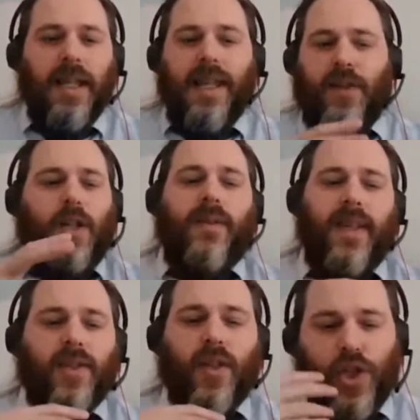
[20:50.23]
If you do
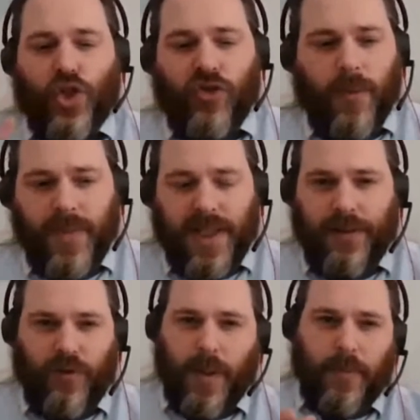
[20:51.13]
things like Scrum
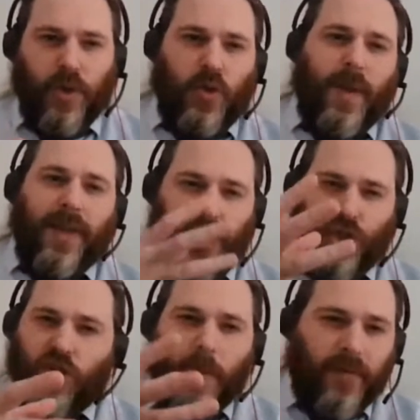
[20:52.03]
delivery, people talk about the
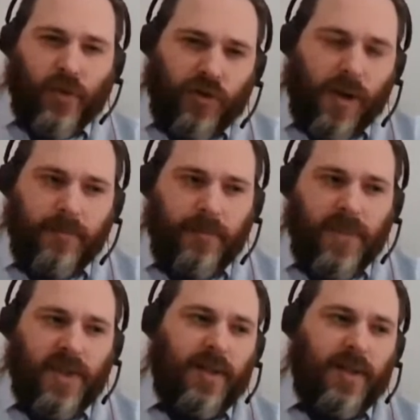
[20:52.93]
Scrum of Scrums,